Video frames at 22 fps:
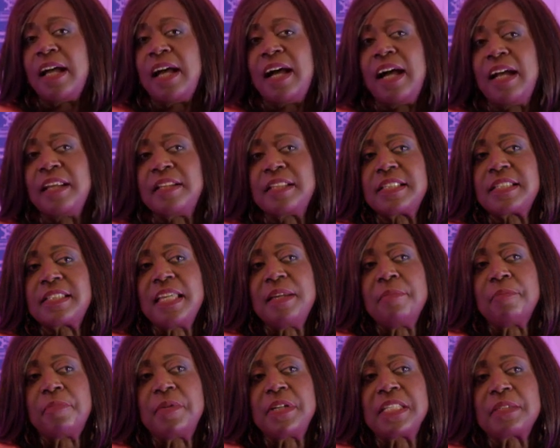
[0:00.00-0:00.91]
are the
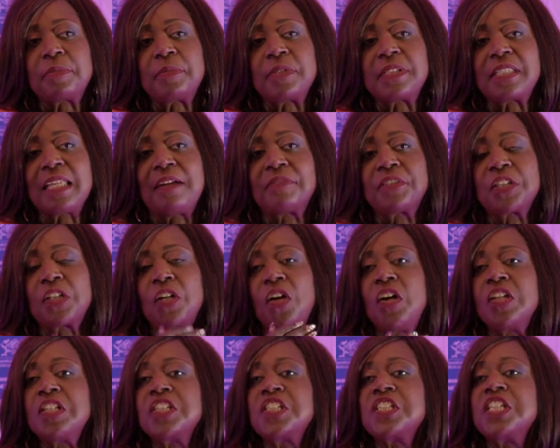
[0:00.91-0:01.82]
same principles you have to
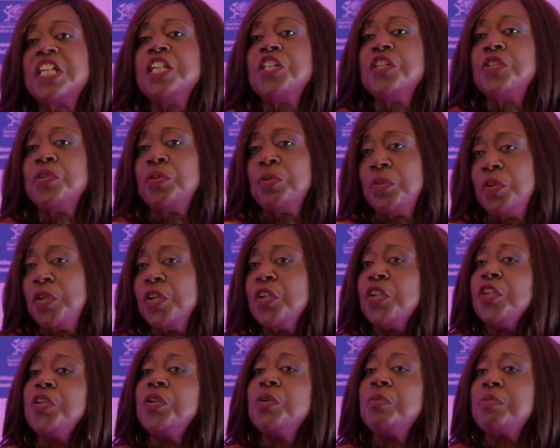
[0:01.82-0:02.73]
continue
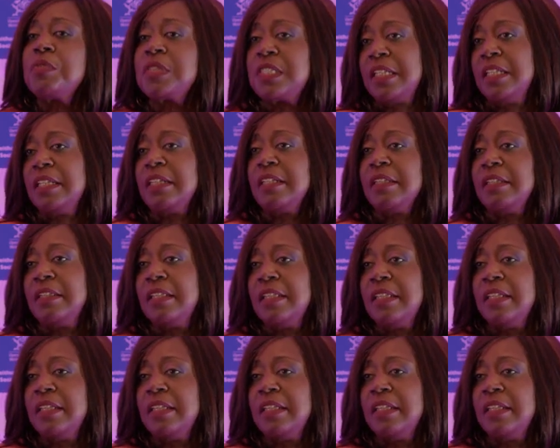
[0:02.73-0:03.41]
using.